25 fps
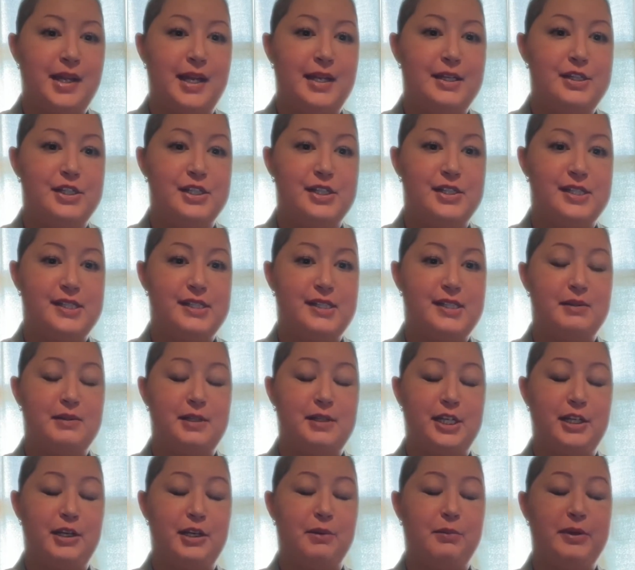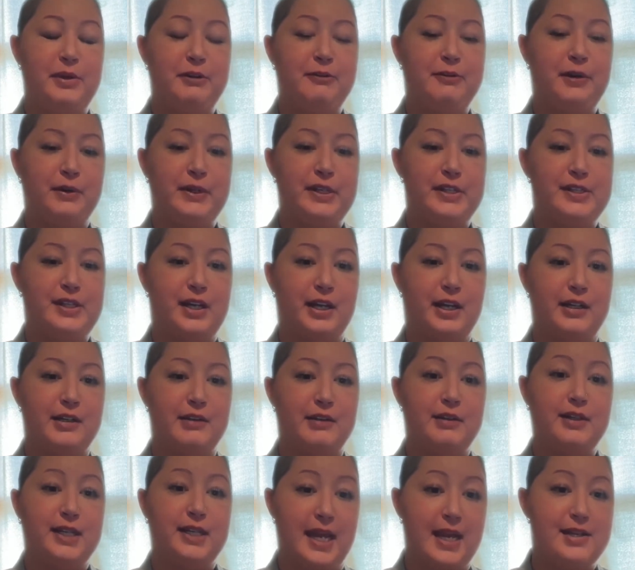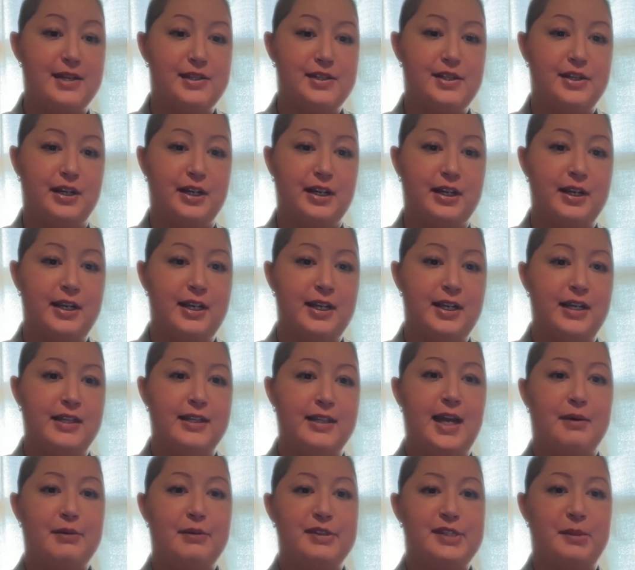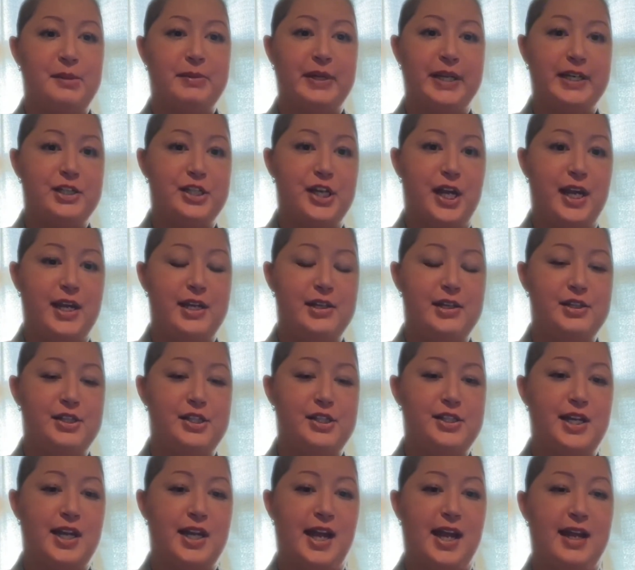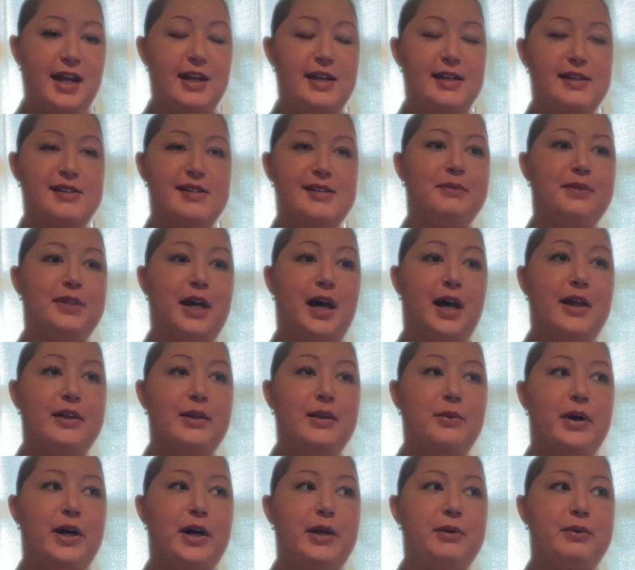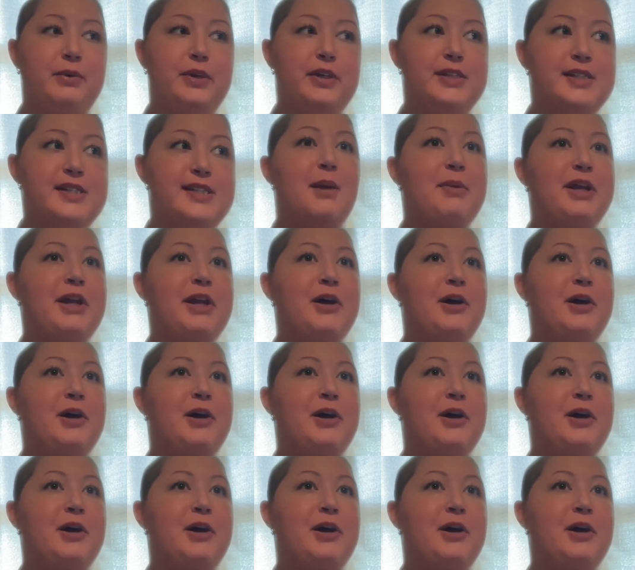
and just, be focused on cancer. That was a big change. And the other one was coming